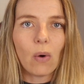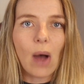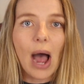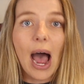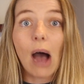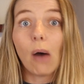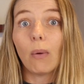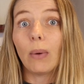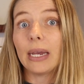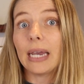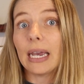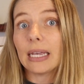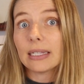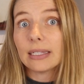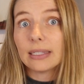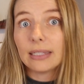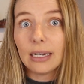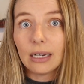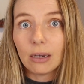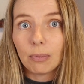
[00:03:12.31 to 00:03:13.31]
or how we get
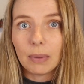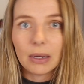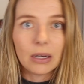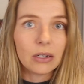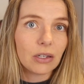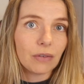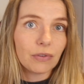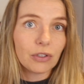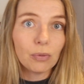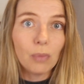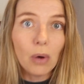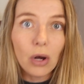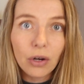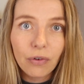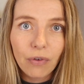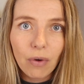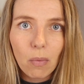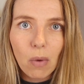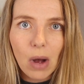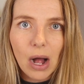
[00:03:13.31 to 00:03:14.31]
sick because of
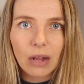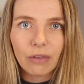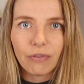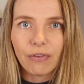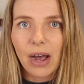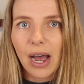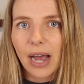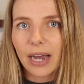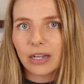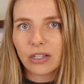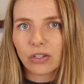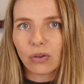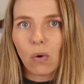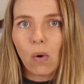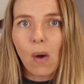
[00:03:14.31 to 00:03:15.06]
smoke from wildfires,